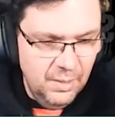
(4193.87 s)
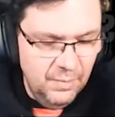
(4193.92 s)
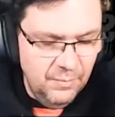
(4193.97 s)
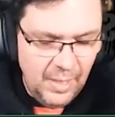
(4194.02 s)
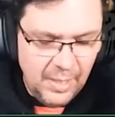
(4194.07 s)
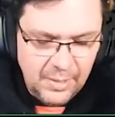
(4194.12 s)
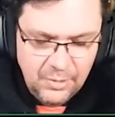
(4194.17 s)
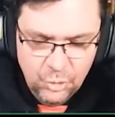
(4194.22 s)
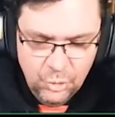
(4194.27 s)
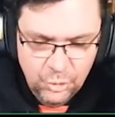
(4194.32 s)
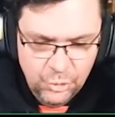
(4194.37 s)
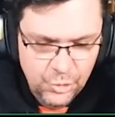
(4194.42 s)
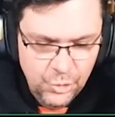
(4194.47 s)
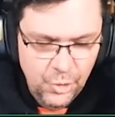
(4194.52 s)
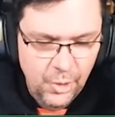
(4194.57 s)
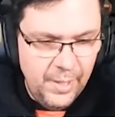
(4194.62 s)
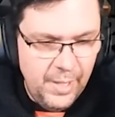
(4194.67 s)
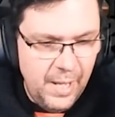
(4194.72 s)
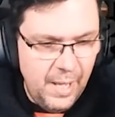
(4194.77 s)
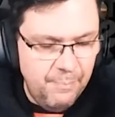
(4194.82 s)
they could
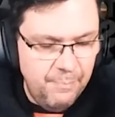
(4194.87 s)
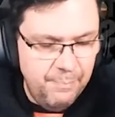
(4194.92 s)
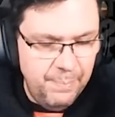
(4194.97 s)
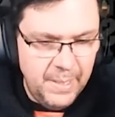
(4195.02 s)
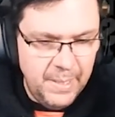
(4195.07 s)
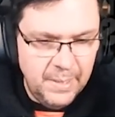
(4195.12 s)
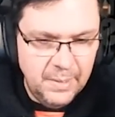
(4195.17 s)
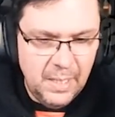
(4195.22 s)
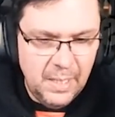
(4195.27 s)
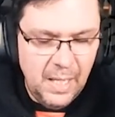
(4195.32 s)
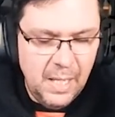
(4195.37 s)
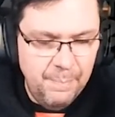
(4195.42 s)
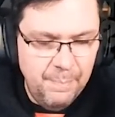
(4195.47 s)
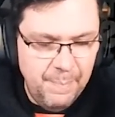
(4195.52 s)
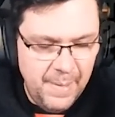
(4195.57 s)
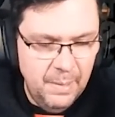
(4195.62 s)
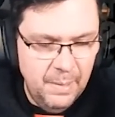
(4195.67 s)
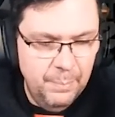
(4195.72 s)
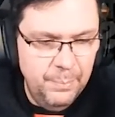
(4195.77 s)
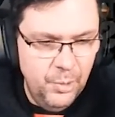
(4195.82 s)
not have picked a
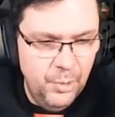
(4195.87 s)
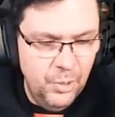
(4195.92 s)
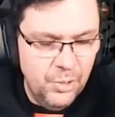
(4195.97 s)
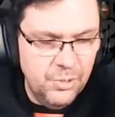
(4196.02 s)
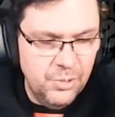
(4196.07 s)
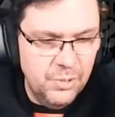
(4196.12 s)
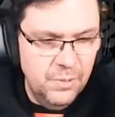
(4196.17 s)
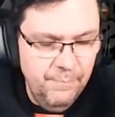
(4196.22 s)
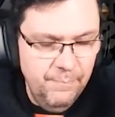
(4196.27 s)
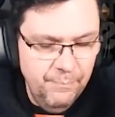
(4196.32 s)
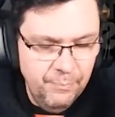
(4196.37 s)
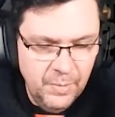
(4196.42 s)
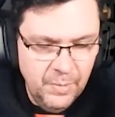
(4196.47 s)
better person.